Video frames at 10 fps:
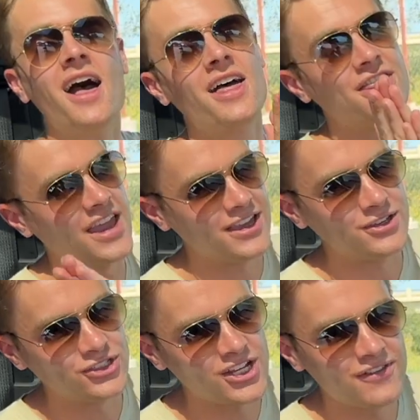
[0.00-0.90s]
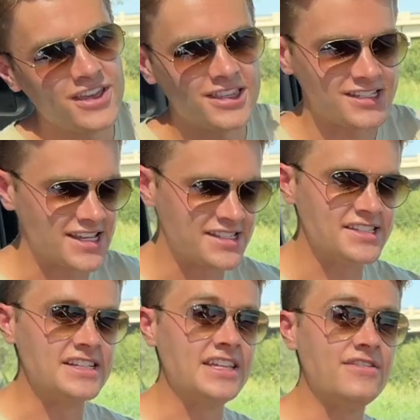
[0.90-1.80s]
Thank you, Chevy. This isn't
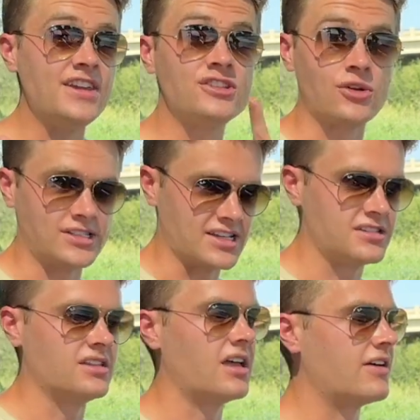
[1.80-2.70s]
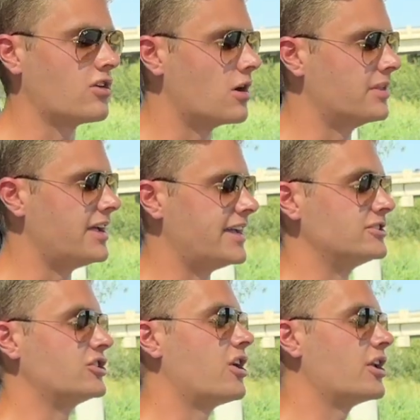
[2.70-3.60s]
an EV, so it does still have CarPlay and
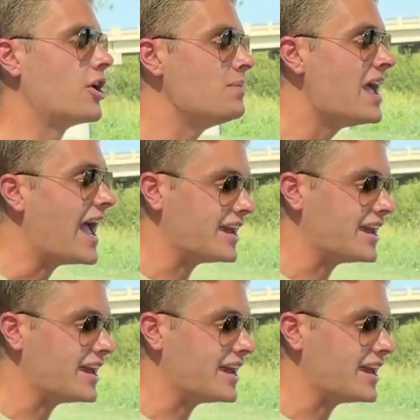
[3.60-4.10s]
Android Auto, and a